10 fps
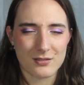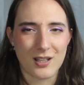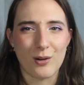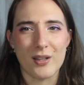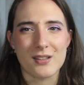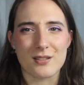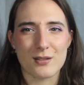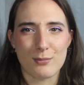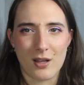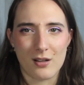I don't like the
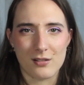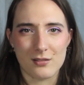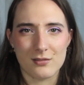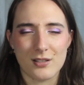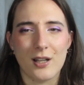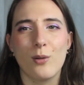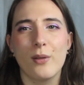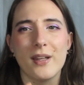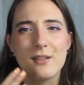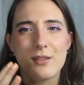smell. I don't
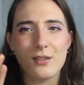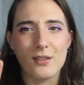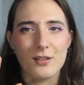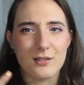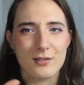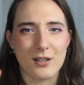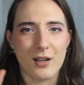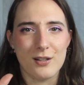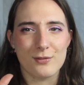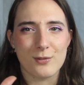like the
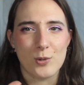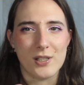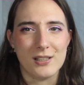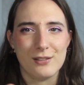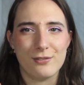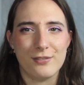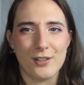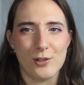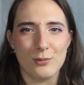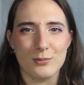kind of oily
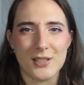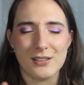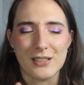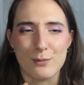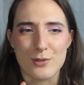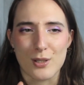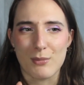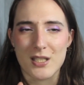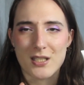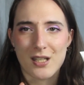film it leaves on
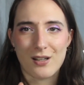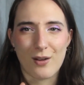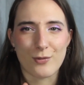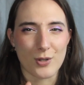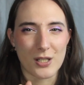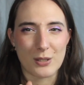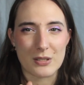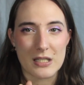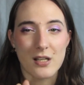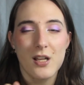my skin after I use
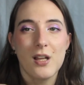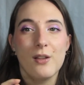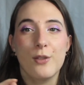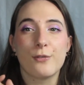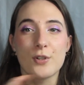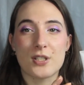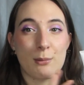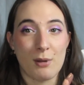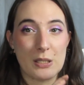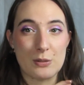it. The first
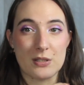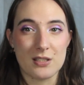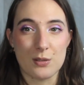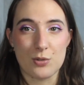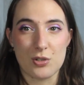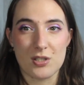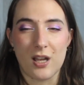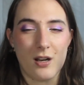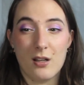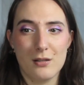time I used this, it was just
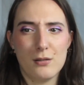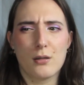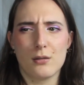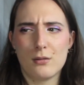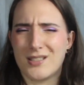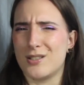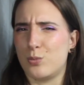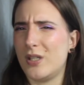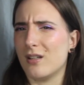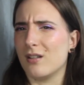kind of, ugh, this is
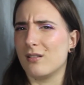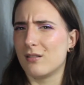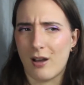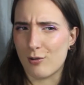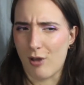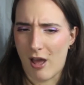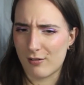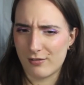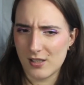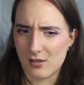weird. I don't know how
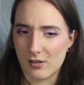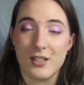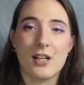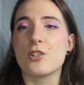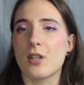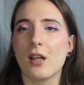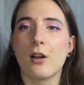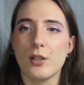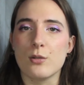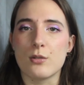to feel. And then I just kind
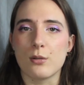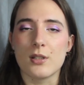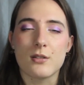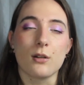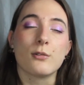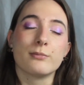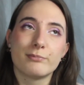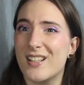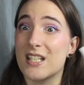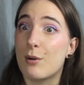of got used to it. So
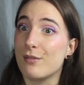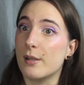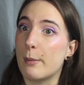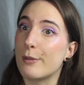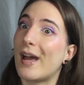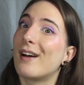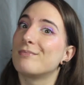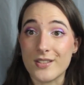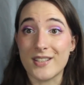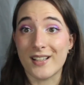that's how I feel about that.
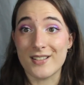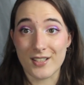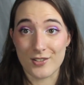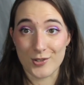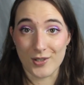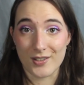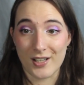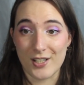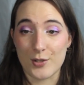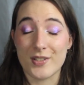The second sunscreen that
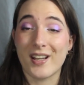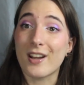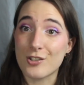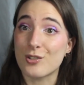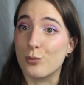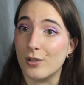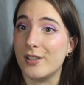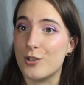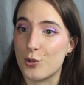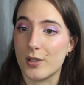I used, and I actually
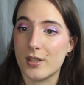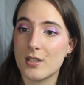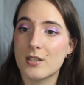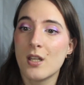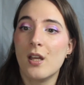really enjoyed this,